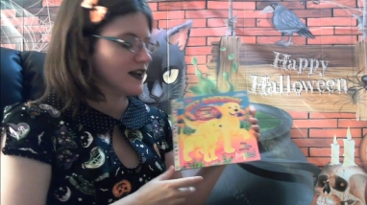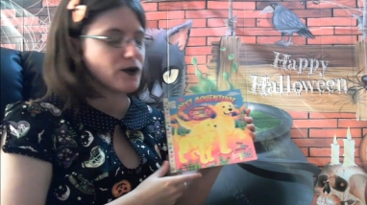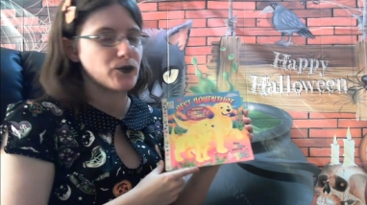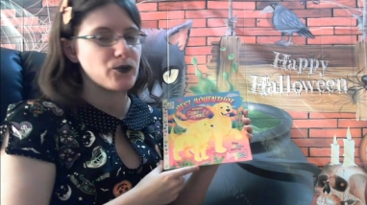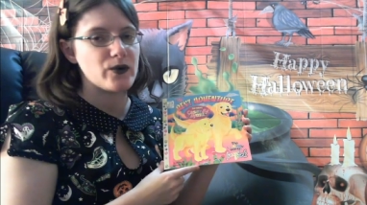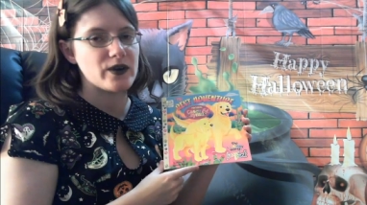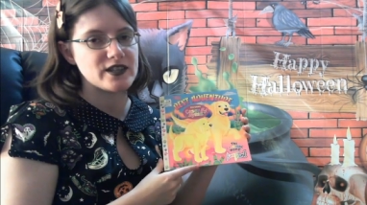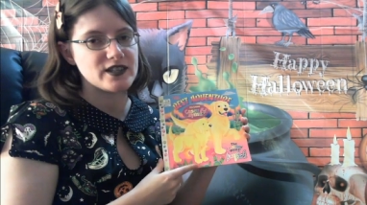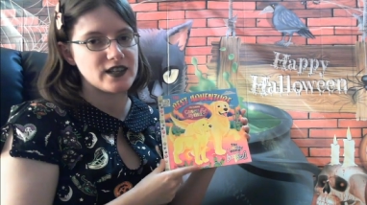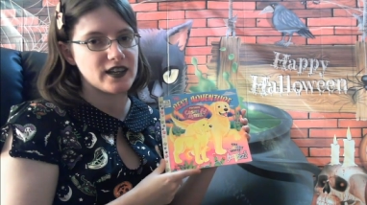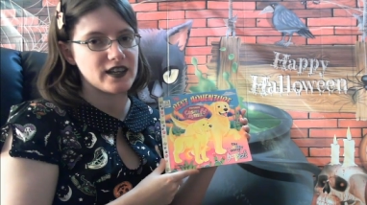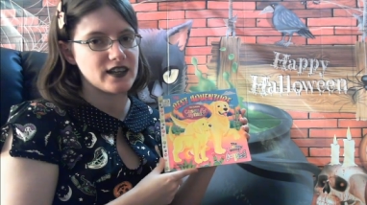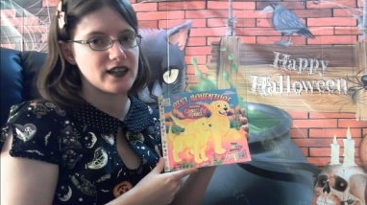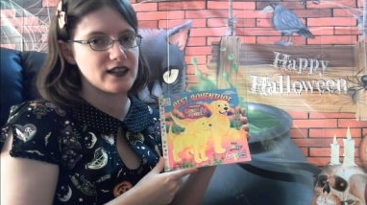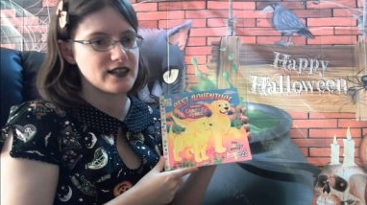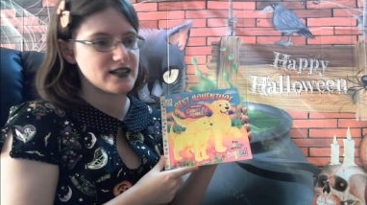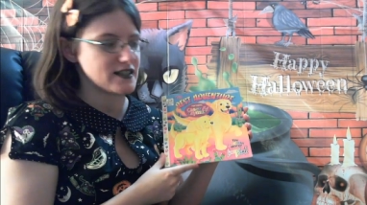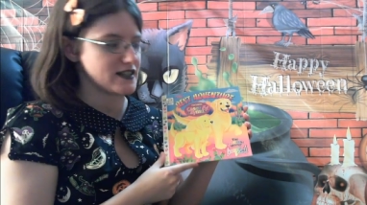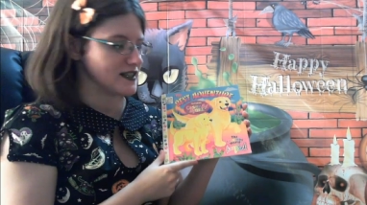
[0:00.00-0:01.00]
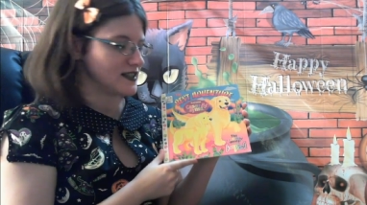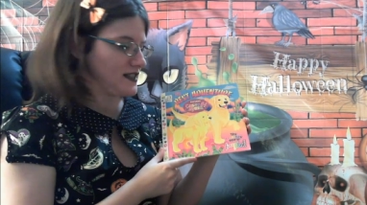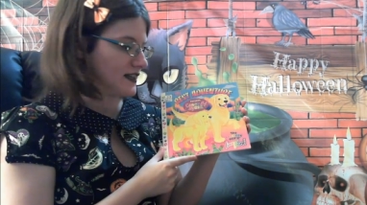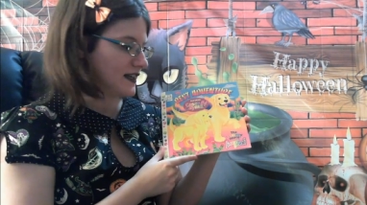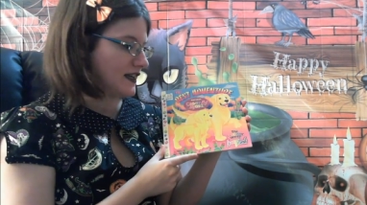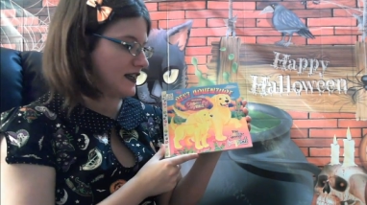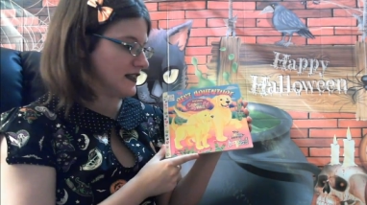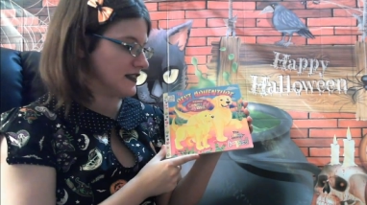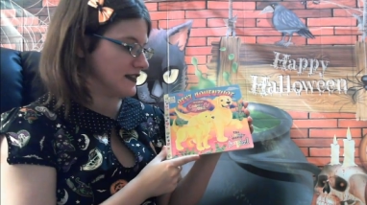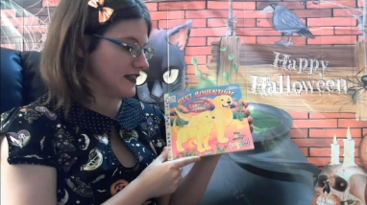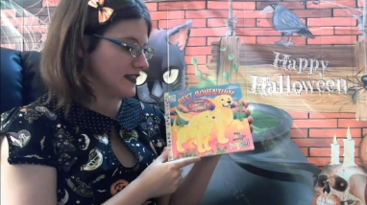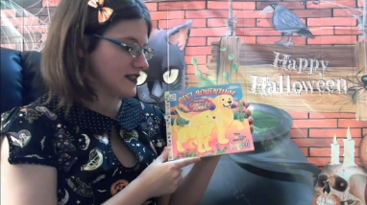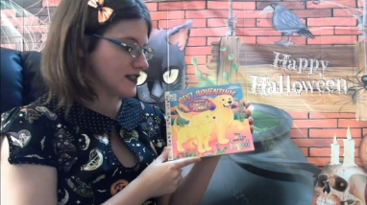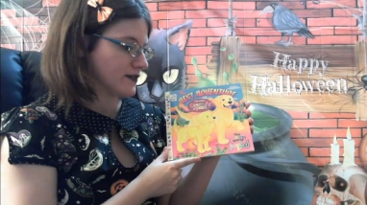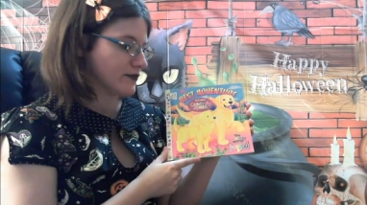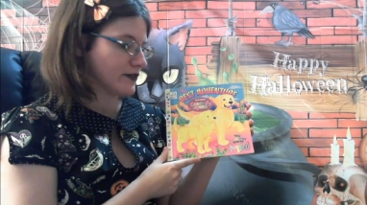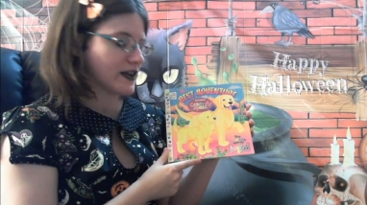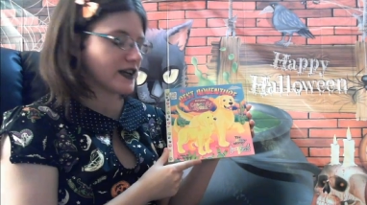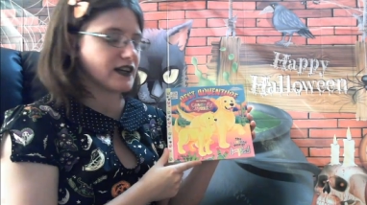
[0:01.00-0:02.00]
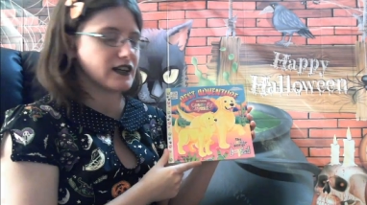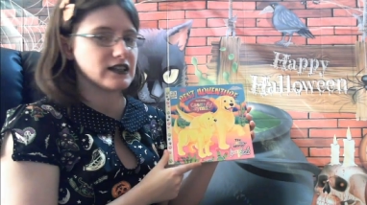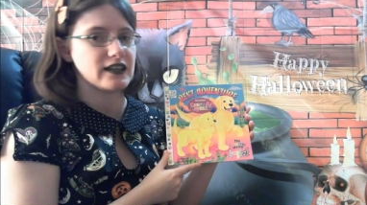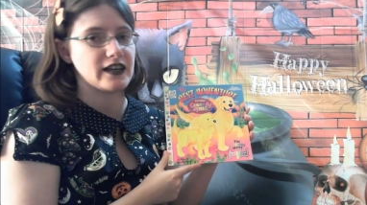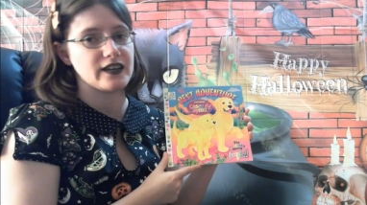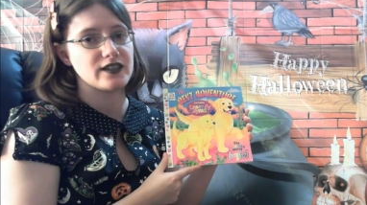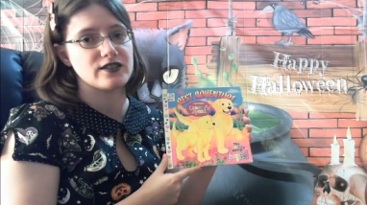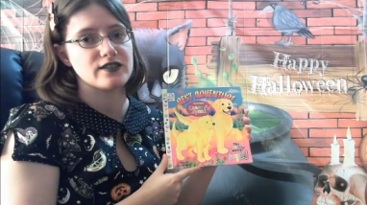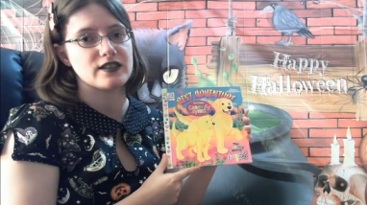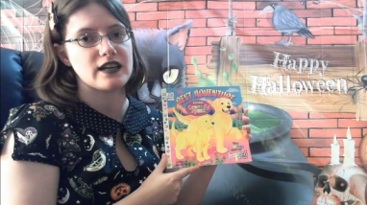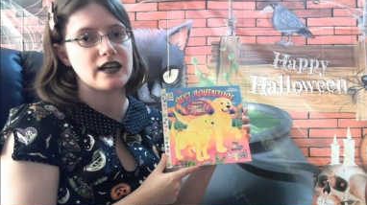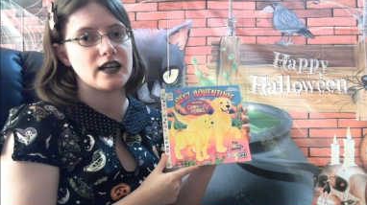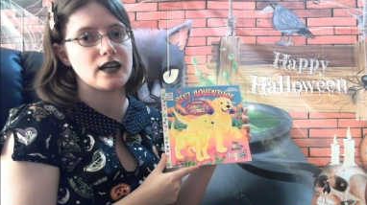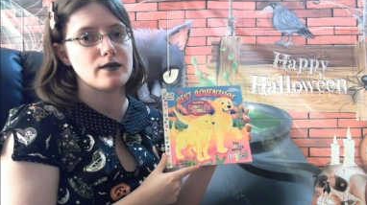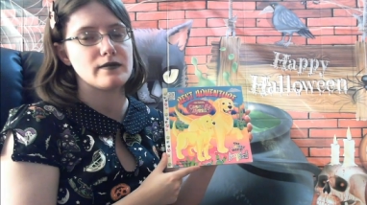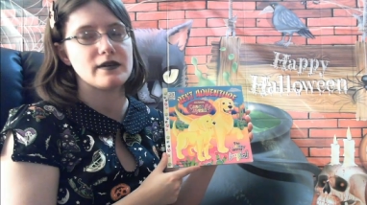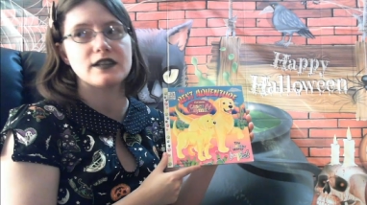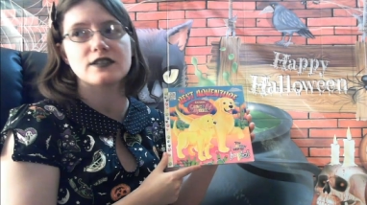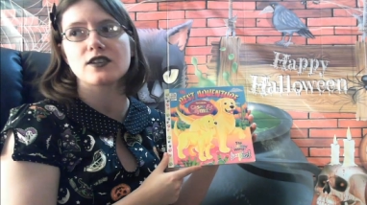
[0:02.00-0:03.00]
Once again, this is a Lisa Frank collector's item. It's